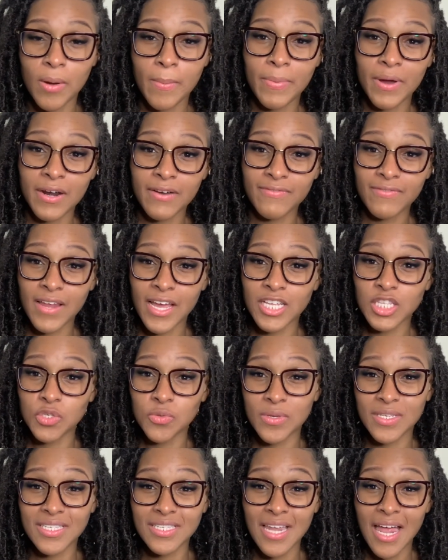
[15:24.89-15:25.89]
butterfly
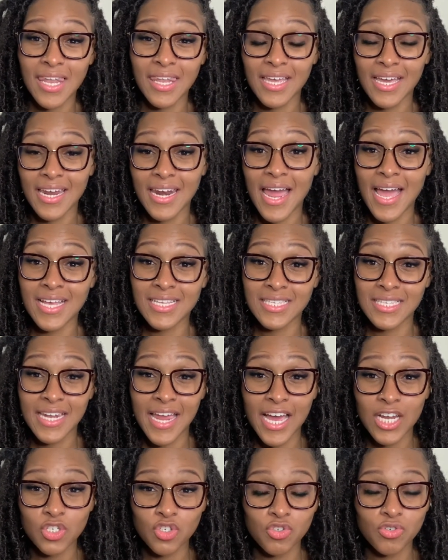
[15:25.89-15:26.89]
twist not looking as
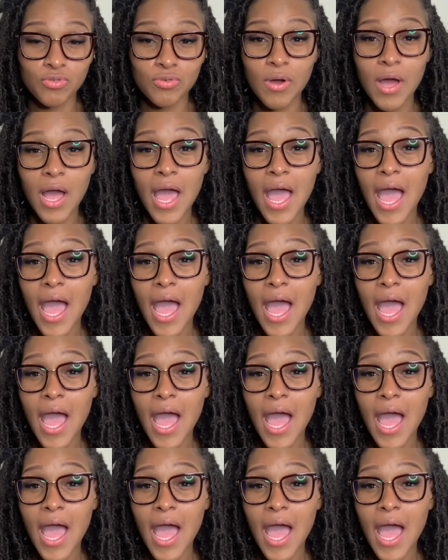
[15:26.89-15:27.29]
natural,